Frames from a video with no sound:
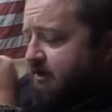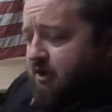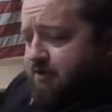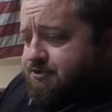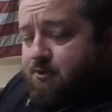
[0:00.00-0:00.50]

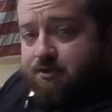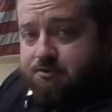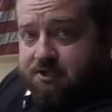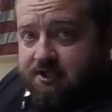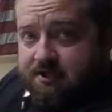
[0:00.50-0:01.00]
Also in
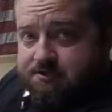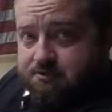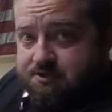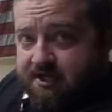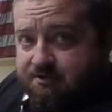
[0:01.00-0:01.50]
those kits,
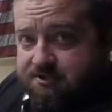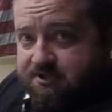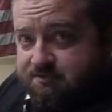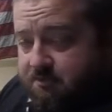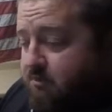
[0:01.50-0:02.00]
those
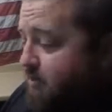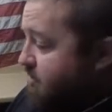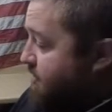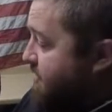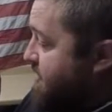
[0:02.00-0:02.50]
Nalgene small
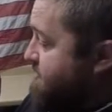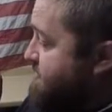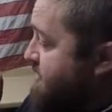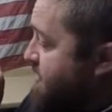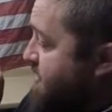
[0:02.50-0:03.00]
bottle kits,
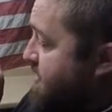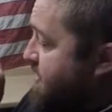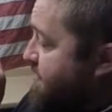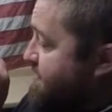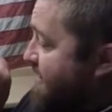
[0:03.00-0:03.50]

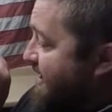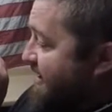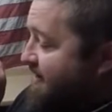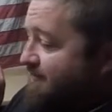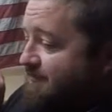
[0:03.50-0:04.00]
they
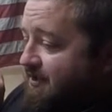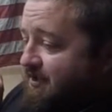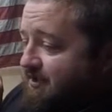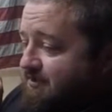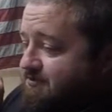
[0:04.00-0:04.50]
have
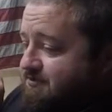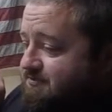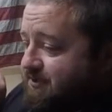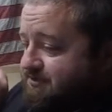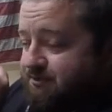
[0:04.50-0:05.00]

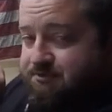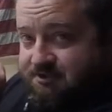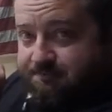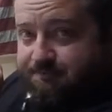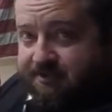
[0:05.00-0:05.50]

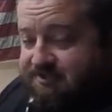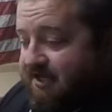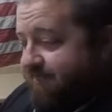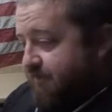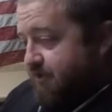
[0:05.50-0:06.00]
these
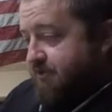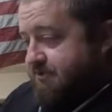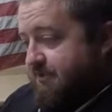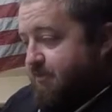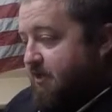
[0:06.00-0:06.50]
heavy duty
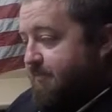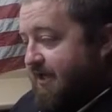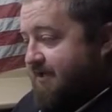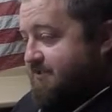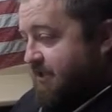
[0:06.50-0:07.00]
Ziploc
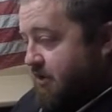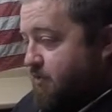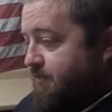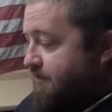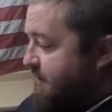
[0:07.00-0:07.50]
bags that go
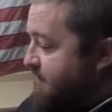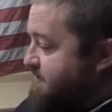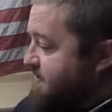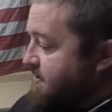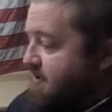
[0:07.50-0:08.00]
with these.